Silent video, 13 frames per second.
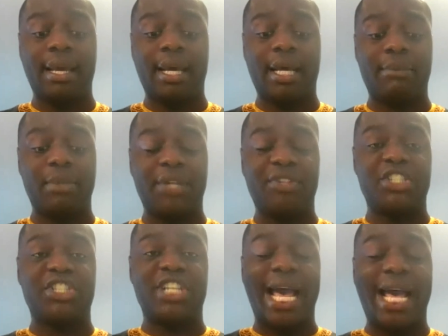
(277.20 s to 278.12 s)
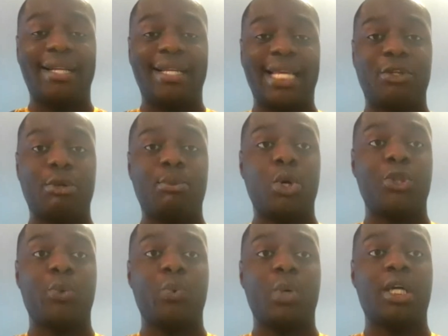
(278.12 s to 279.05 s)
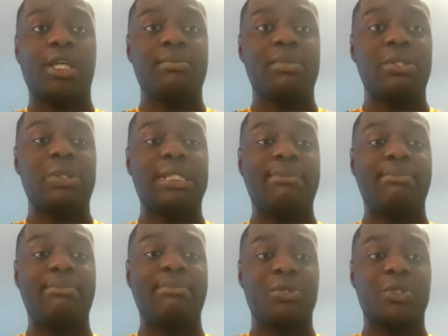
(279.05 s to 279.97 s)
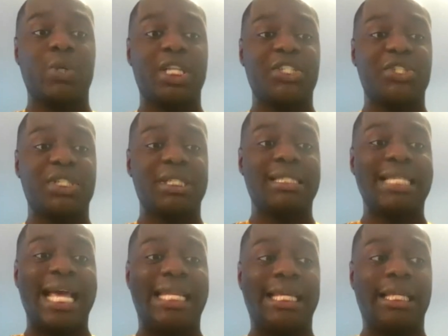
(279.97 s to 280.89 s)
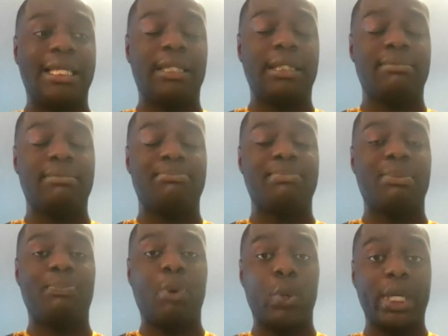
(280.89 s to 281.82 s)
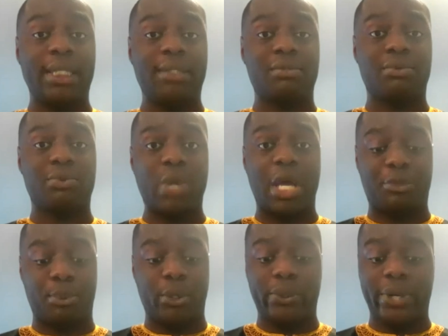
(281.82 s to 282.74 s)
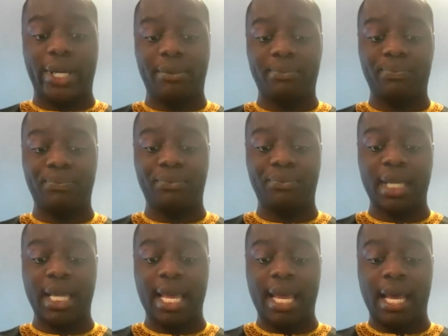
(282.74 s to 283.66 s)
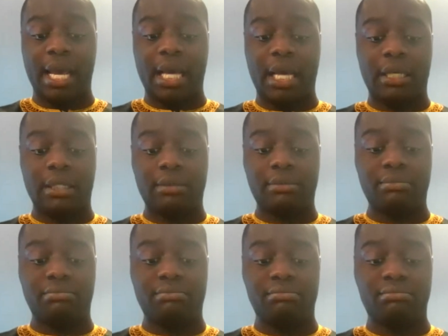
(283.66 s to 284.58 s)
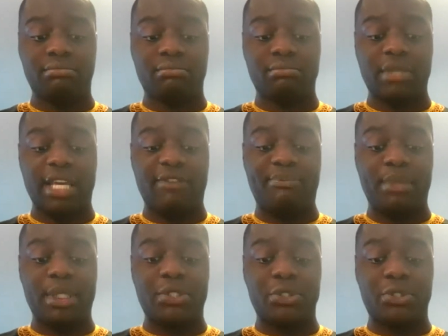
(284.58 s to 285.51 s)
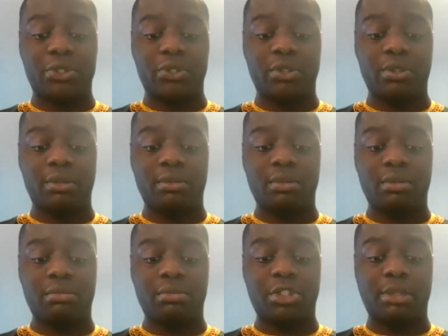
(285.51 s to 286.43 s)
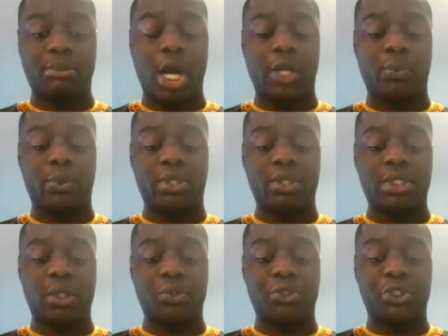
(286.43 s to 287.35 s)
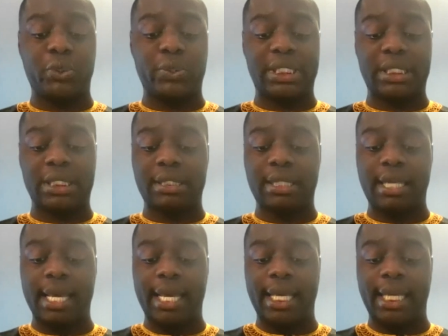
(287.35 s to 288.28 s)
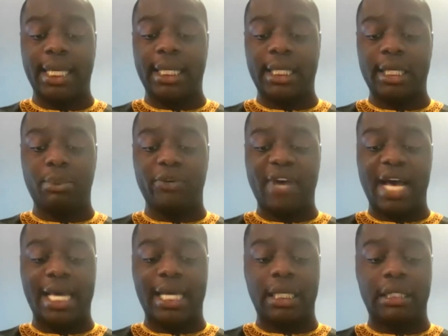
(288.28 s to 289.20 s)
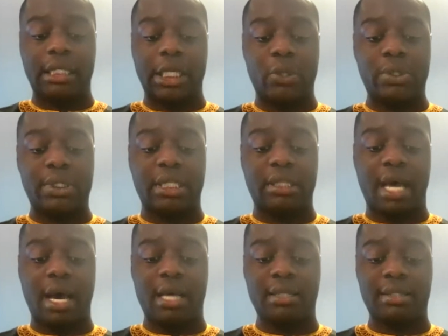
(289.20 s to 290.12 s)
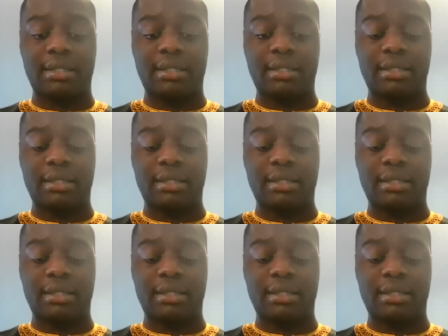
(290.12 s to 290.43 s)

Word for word: um, in the chat, and you're more than welcome to submit those questions at any point throughout the program. Um, if Mr. Shomari will so chooses, he can provide closing thoughts